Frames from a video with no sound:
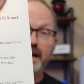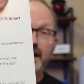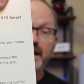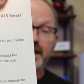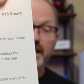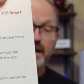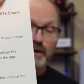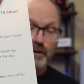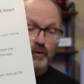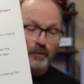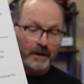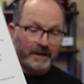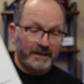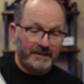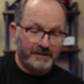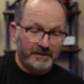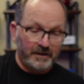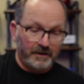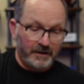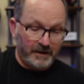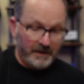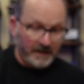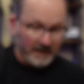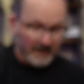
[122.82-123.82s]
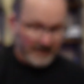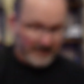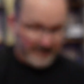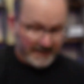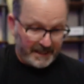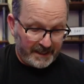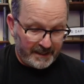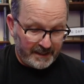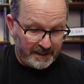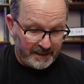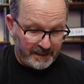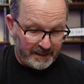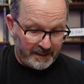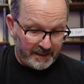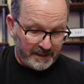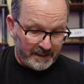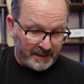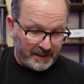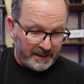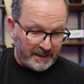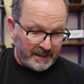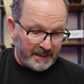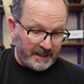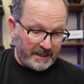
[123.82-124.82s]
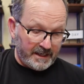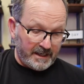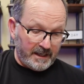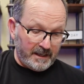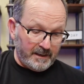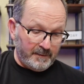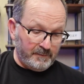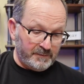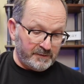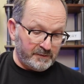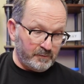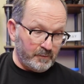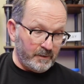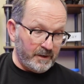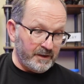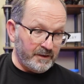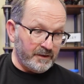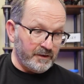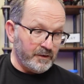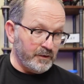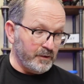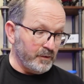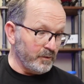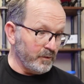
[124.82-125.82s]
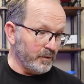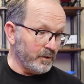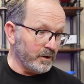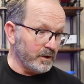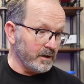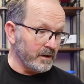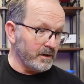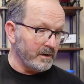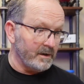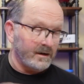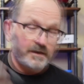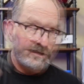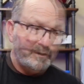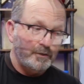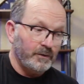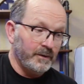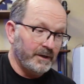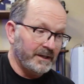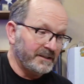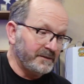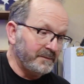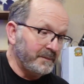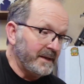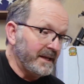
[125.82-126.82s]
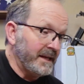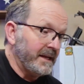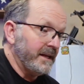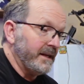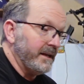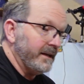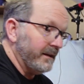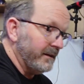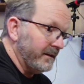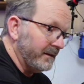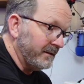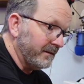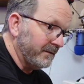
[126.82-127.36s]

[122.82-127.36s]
a quick start guide. It comes with your USB.